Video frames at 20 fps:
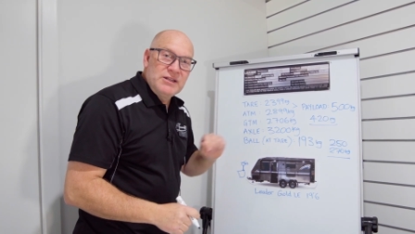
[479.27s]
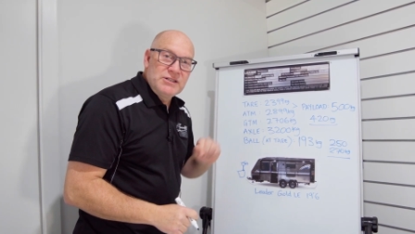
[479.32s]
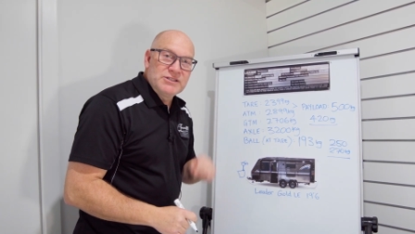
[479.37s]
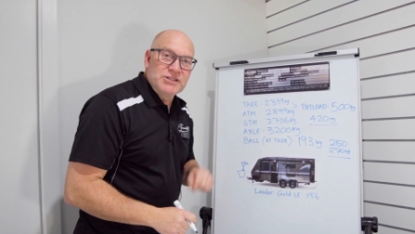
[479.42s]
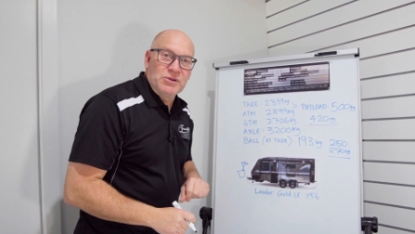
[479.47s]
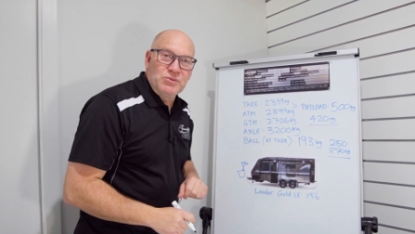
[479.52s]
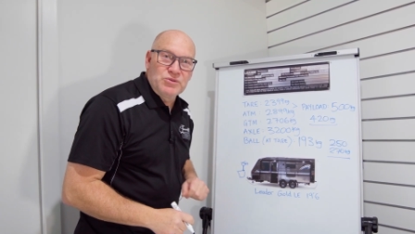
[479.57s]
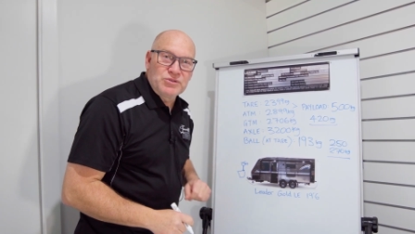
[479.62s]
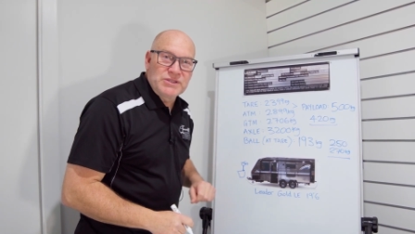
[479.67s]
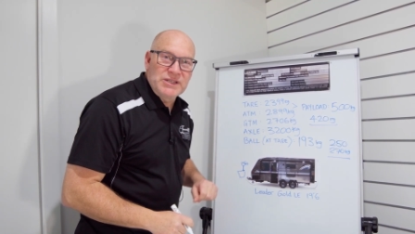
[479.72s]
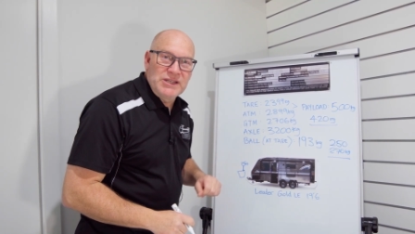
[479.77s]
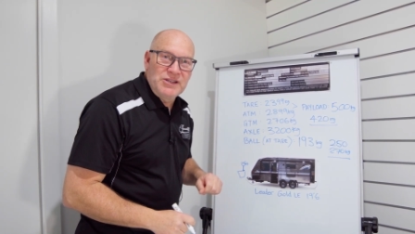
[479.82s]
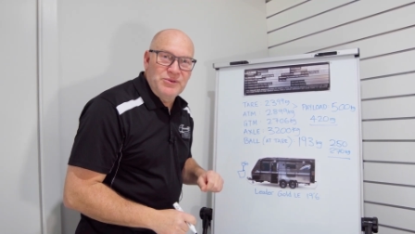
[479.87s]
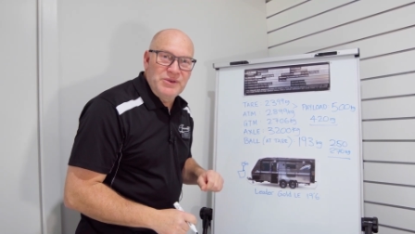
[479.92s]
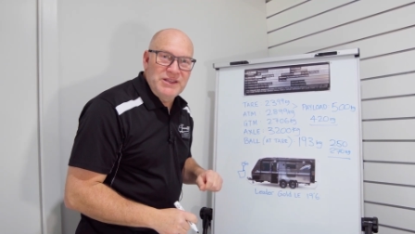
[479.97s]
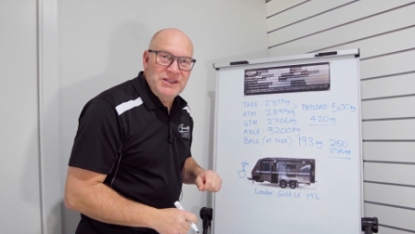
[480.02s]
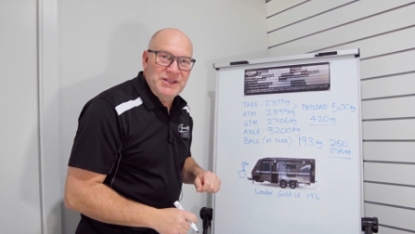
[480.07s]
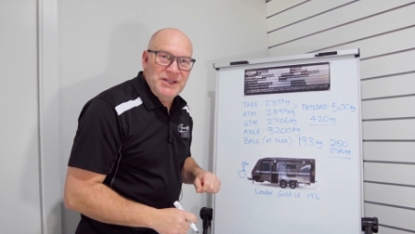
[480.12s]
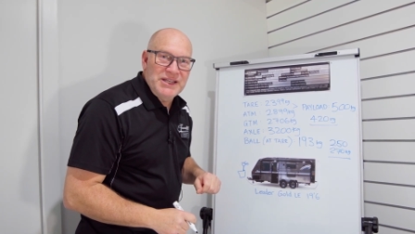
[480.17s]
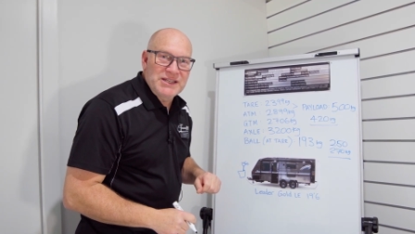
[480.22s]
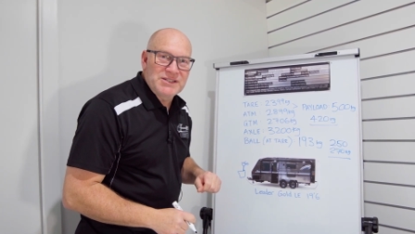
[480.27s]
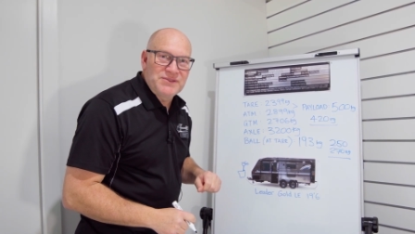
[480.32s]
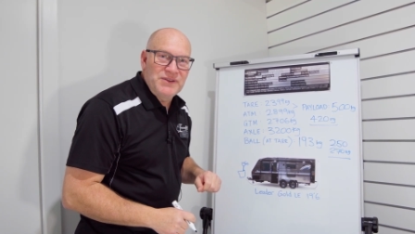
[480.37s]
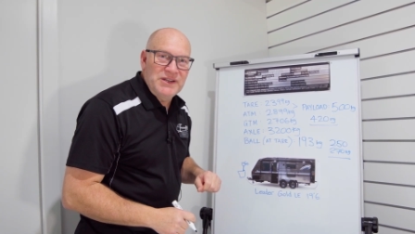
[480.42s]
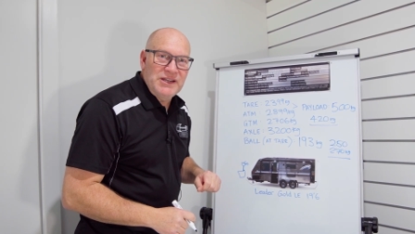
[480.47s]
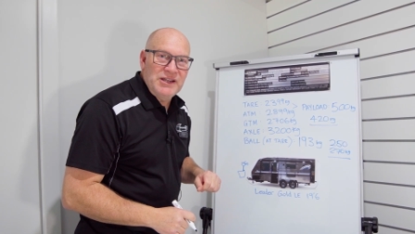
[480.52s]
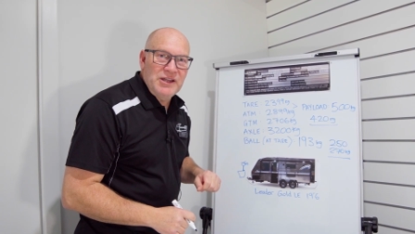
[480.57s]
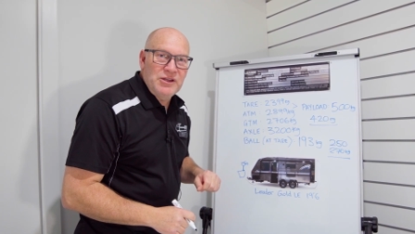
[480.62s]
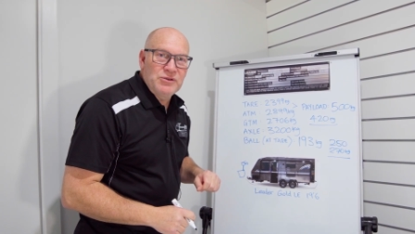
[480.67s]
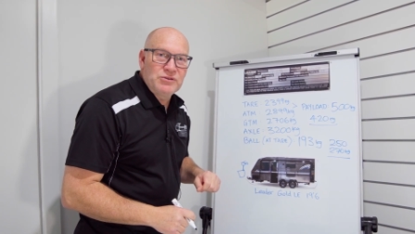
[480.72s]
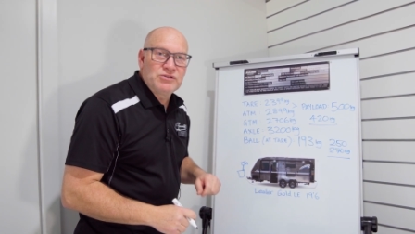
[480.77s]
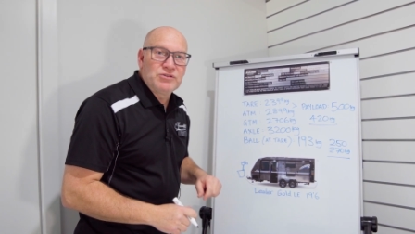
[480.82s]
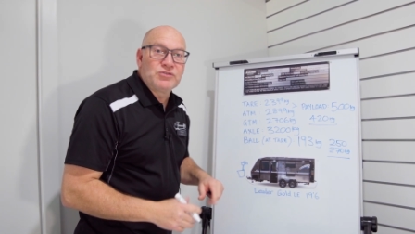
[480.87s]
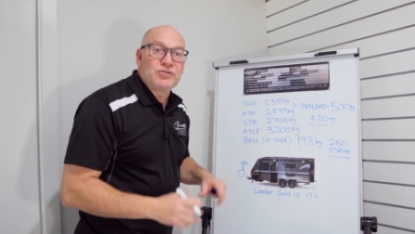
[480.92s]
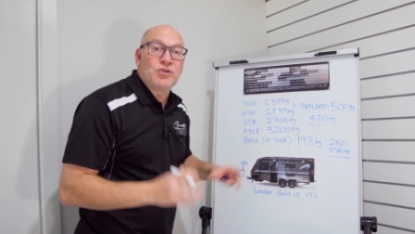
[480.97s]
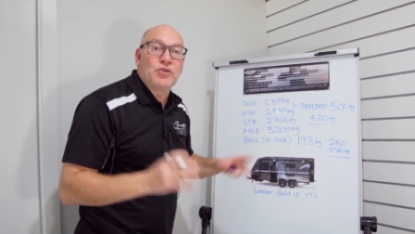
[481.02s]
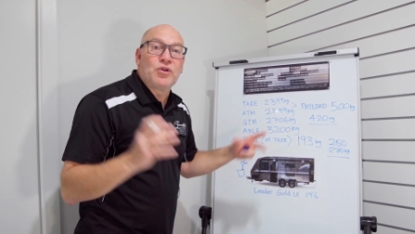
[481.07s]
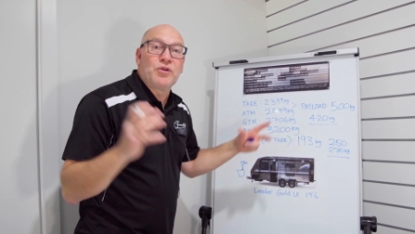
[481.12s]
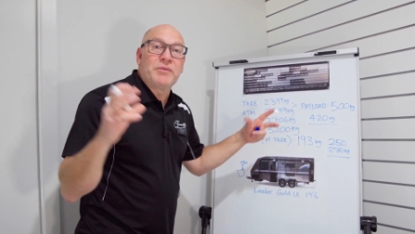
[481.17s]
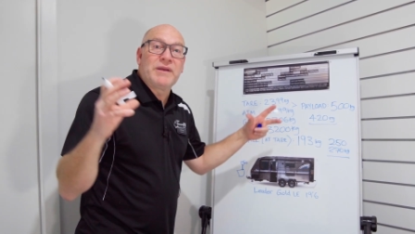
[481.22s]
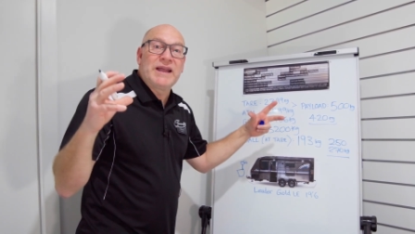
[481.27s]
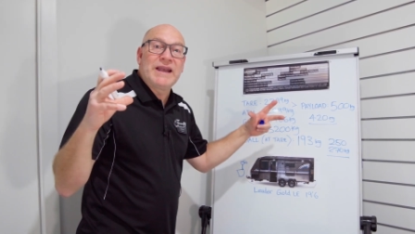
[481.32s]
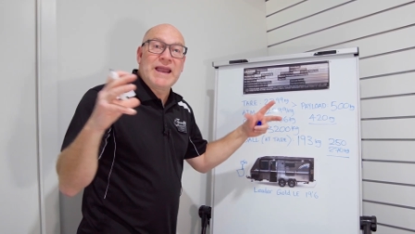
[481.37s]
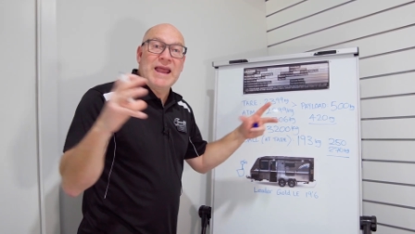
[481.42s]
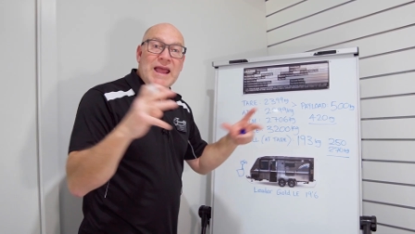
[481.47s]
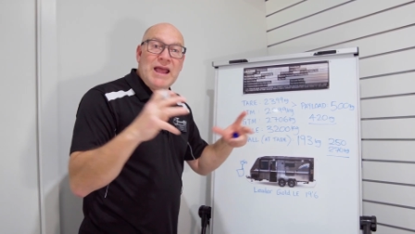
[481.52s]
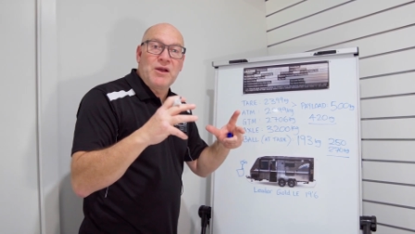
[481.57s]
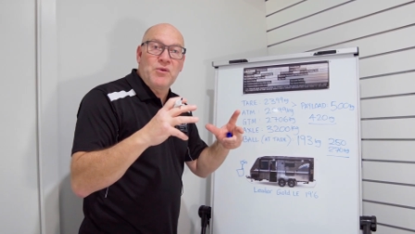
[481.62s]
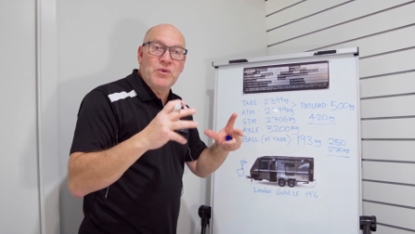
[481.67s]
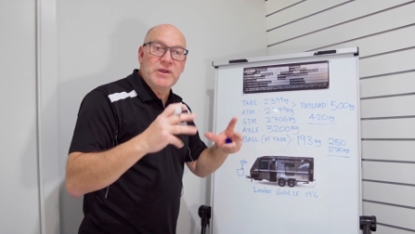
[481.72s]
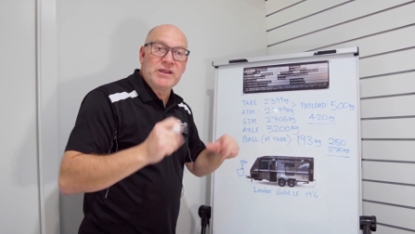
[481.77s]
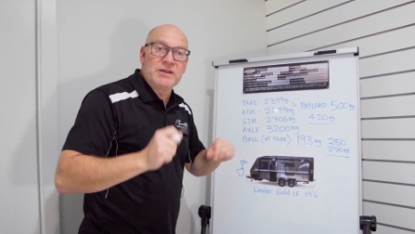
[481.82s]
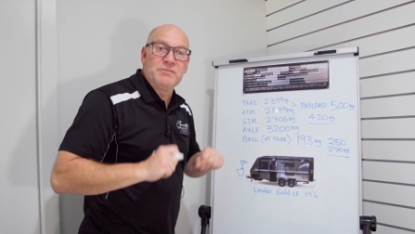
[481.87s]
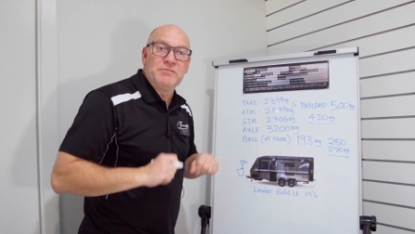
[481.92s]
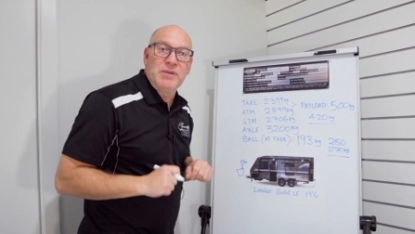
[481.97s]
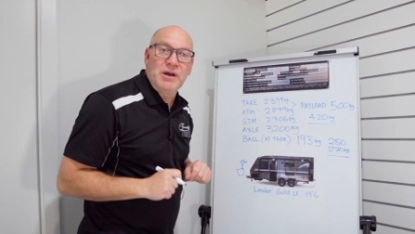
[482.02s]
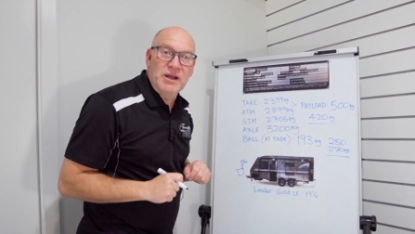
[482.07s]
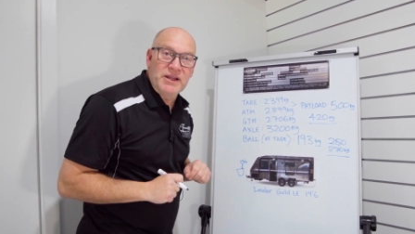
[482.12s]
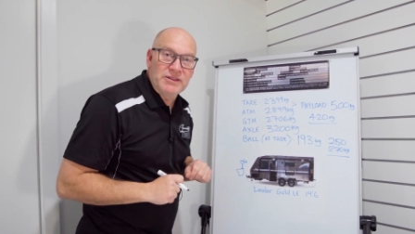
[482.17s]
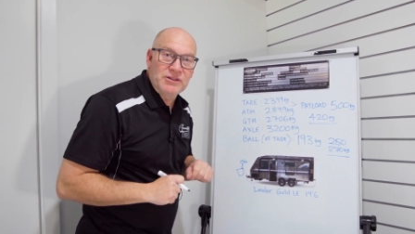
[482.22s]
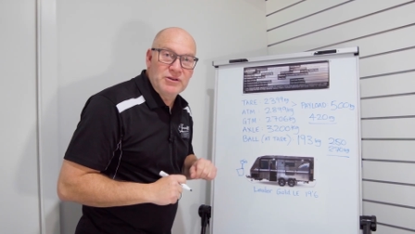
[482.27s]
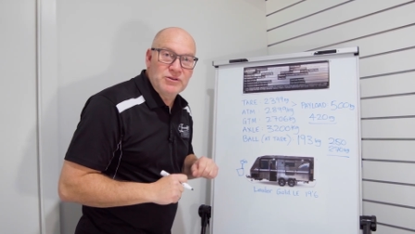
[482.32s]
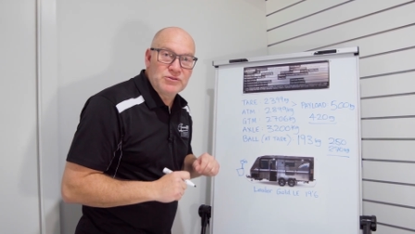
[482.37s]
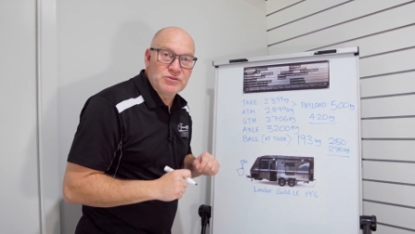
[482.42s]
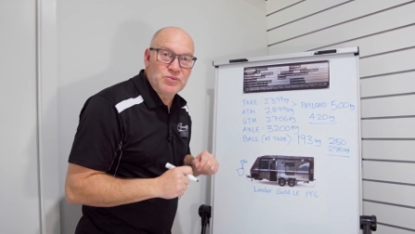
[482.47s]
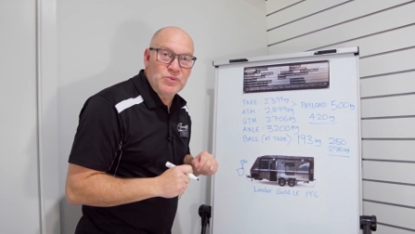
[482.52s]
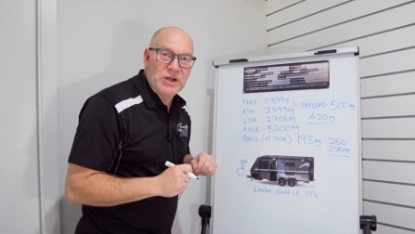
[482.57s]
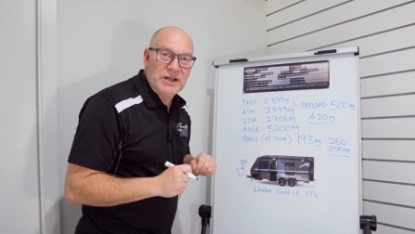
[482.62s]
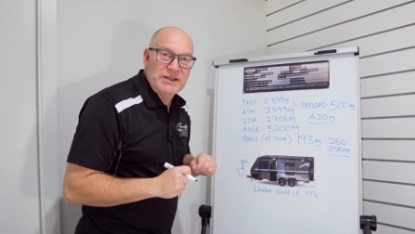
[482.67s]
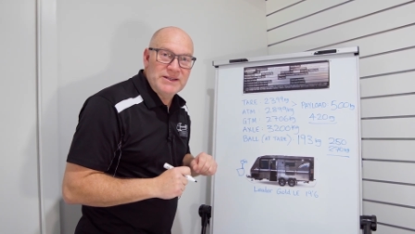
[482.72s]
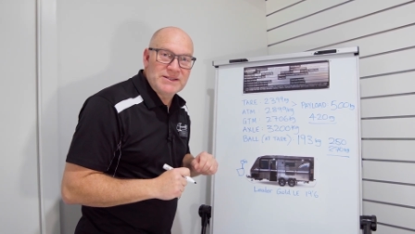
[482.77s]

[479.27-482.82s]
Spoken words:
So we'll see you in the next video to talk about how we combine those weights.